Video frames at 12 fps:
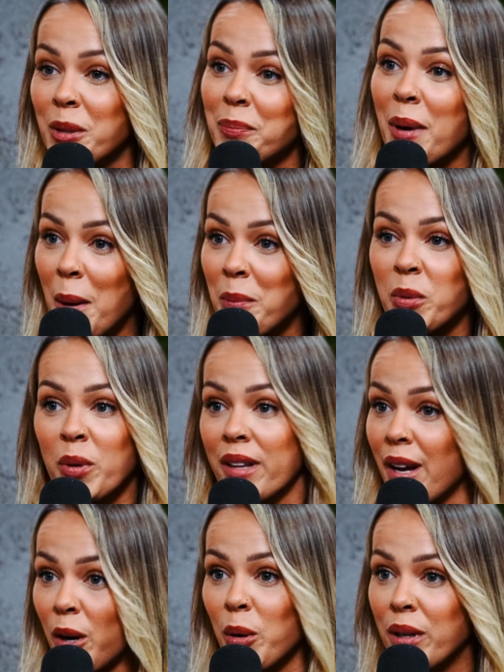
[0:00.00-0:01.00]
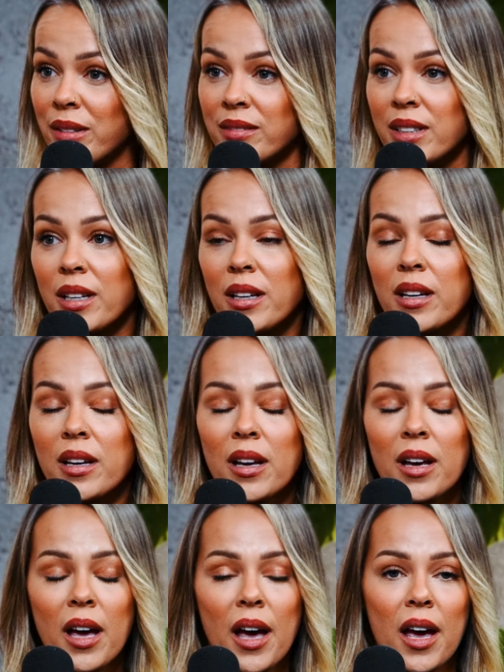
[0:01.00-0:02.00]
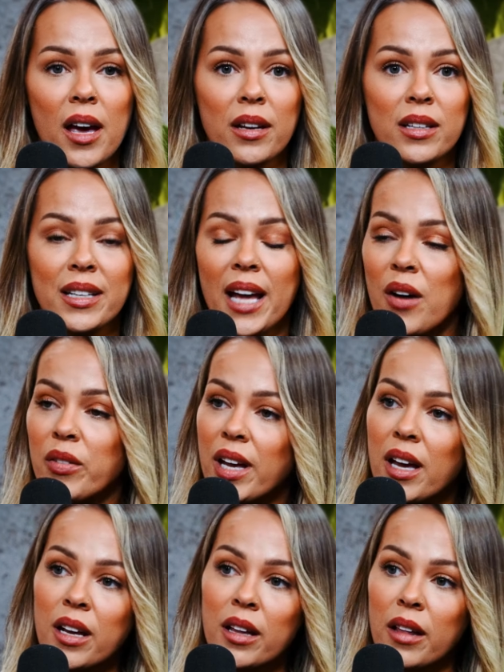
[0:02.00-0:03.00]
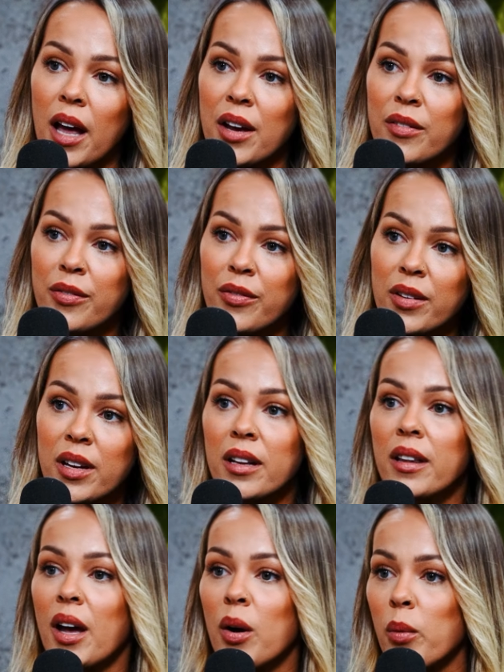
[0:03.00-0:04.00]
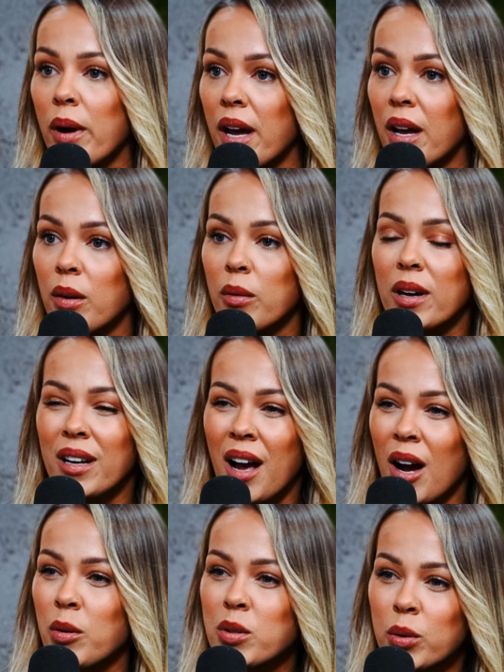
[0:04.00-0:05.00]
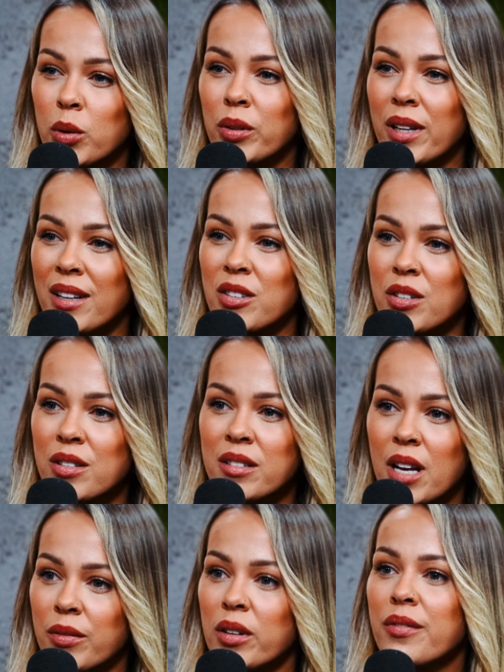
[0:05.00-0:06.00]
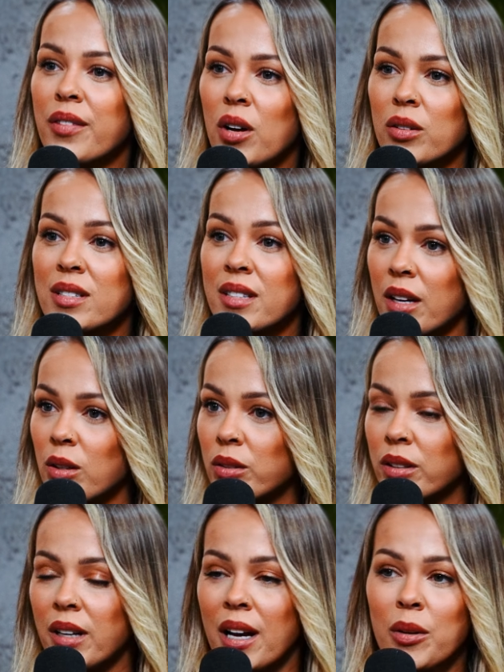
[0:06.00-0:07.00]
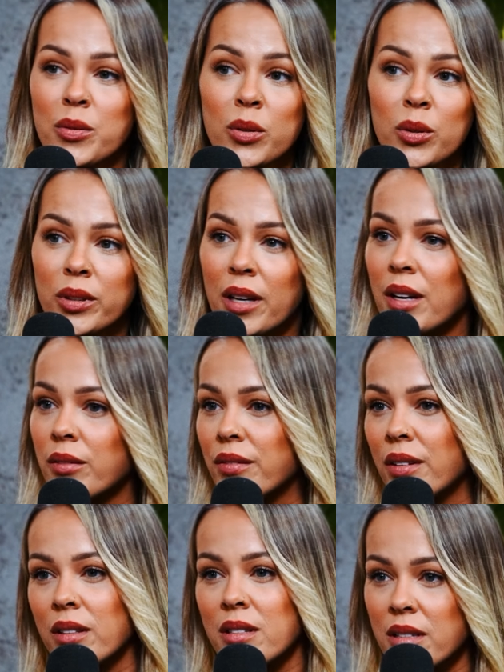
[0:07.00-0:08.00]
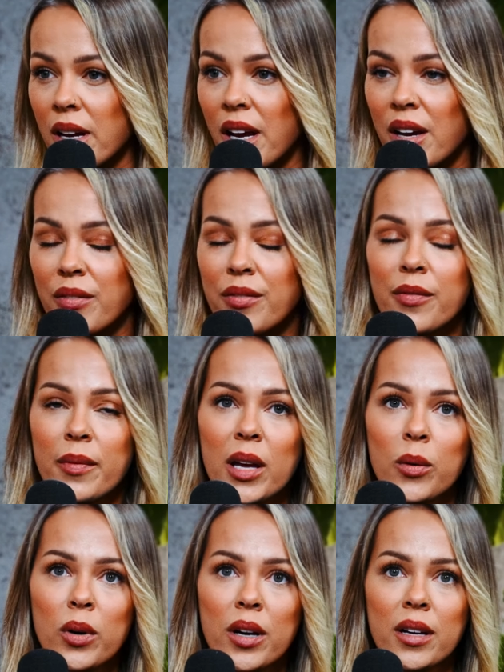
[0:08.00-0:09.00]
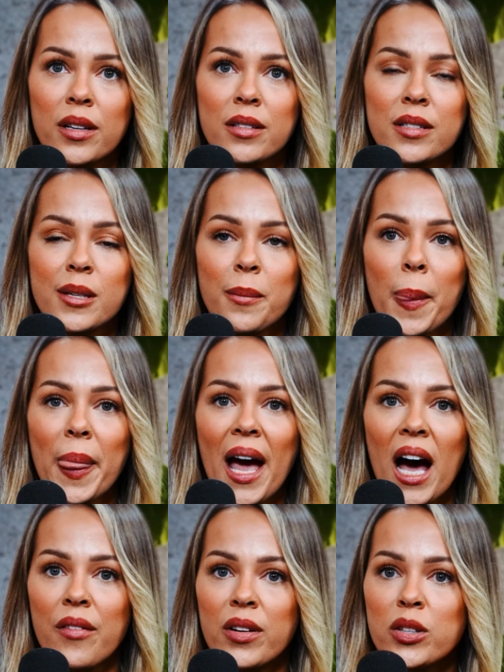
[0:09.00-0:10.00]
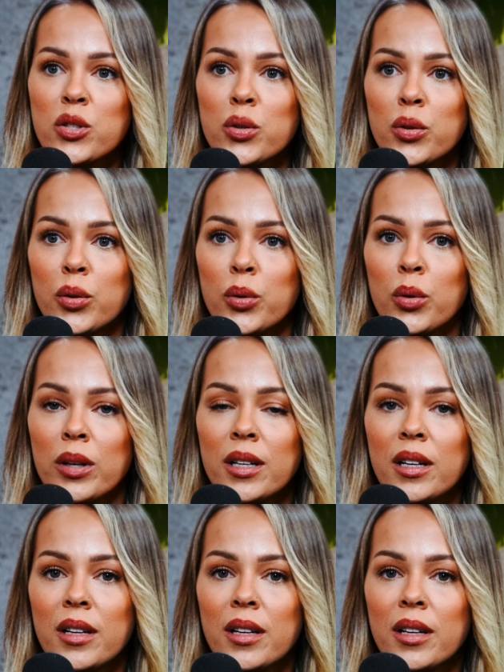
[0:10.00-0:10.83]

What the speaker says: pumped with heroin, and navigating life in that way, in a household that just never felt settled, in a household that never felt safe. It was having to